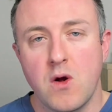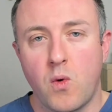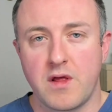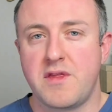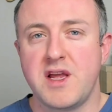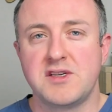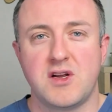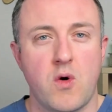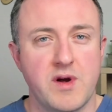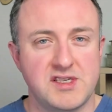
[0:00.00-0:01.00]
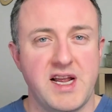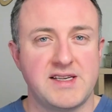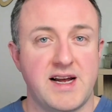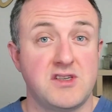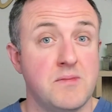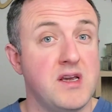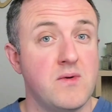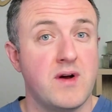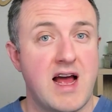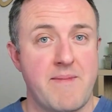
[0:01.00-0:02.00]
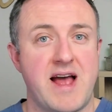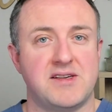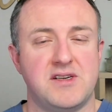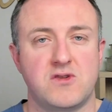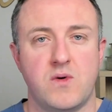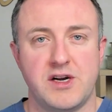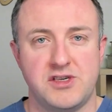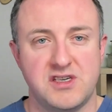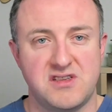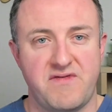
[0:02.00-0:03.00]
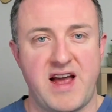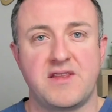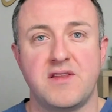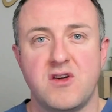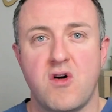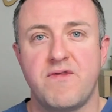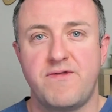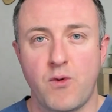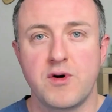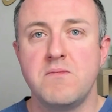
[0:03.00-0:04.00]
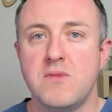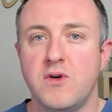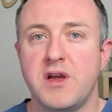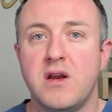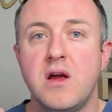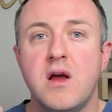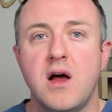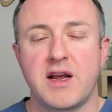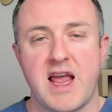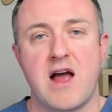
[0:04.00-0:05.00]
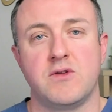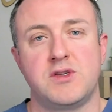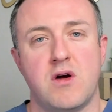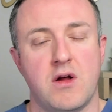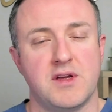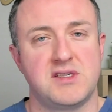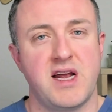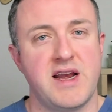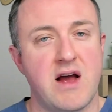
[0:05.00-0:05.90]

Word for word: One of the things that always stands out to me when I'm asked this question is the fact that there are 40 million accounts on the site.